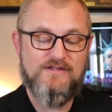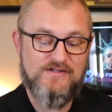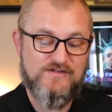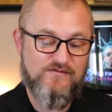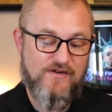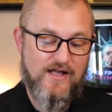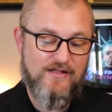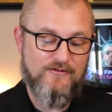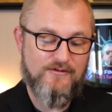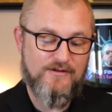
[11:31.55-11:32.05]
is
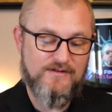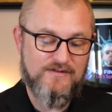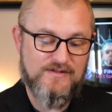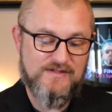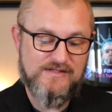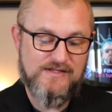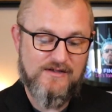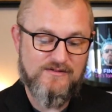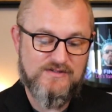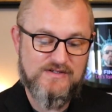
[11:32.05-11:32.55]
following the
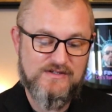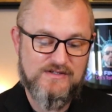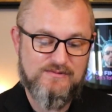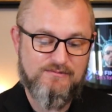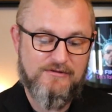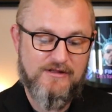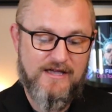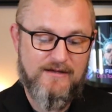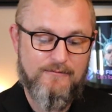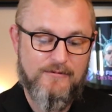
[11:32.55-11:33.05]
Celsius
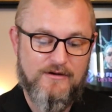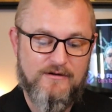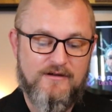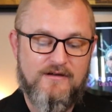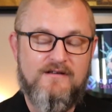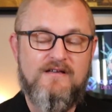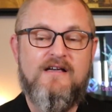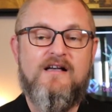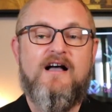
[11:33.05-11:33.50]
playbook.